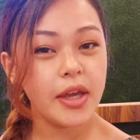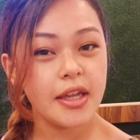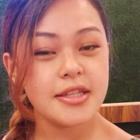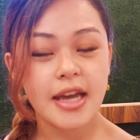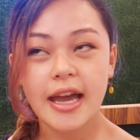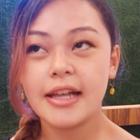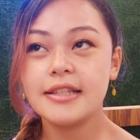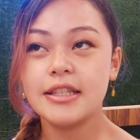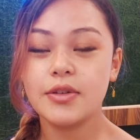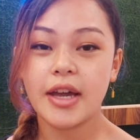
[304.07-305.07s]
it. I'll
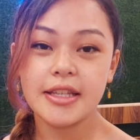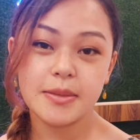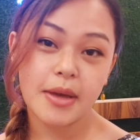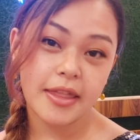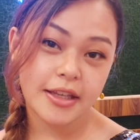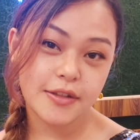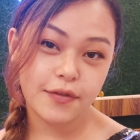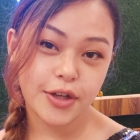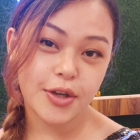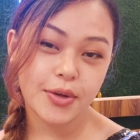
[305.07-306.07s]
see you guys in my next
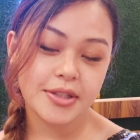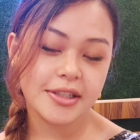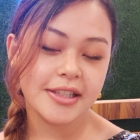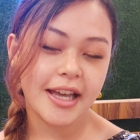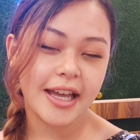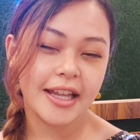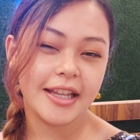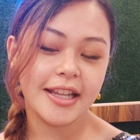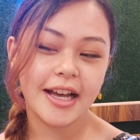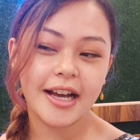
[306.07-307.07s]
video. Till
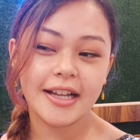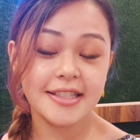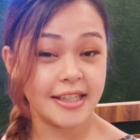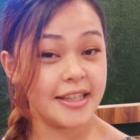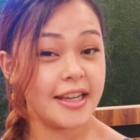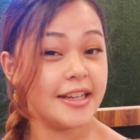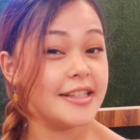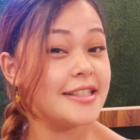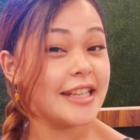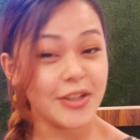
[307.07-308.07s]
then, take care,
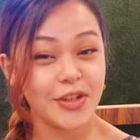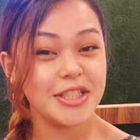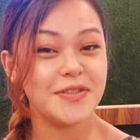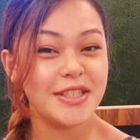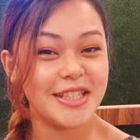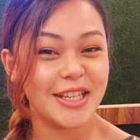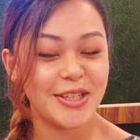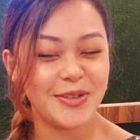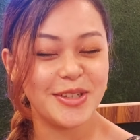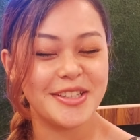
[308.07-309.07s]
stay creative and stay
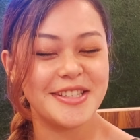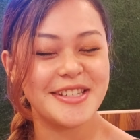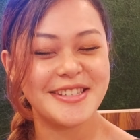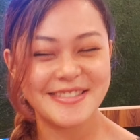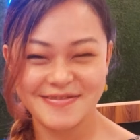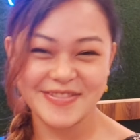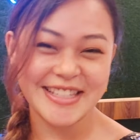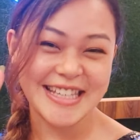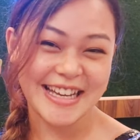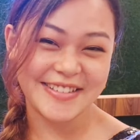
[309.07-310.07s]
curious.
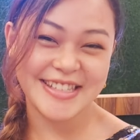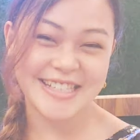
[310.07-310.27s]
Peace out.